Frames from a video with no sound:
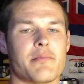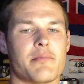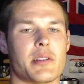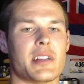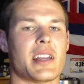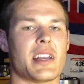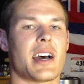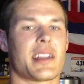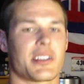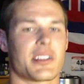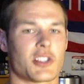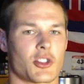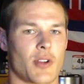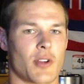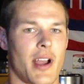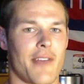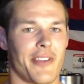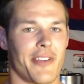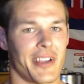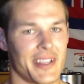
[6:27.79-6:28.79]
but not
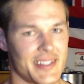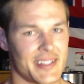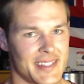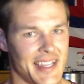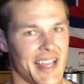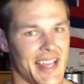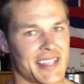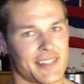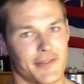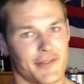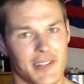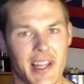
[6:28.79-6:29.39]
extravagant size of